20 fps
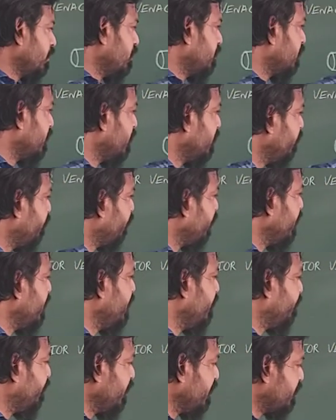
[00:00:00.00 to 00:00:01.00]
the
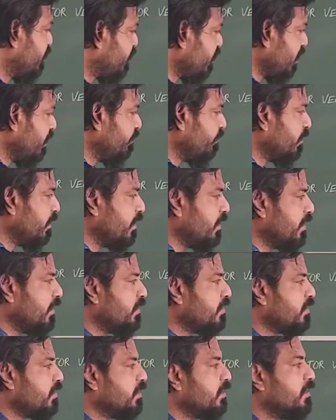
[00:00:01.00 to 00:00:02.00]
different
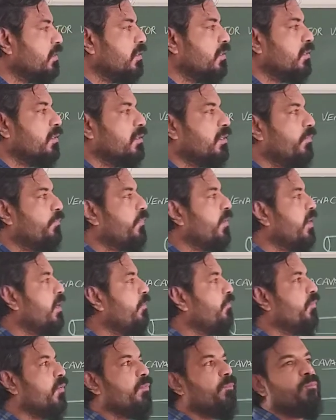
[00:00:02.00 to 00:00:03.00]
chambers,
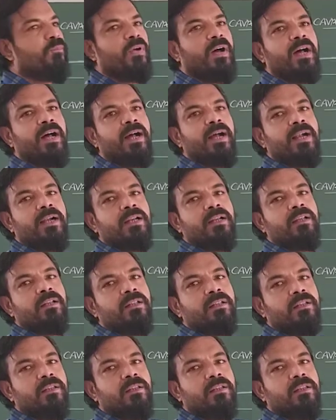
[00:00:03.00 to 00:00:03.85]
different part,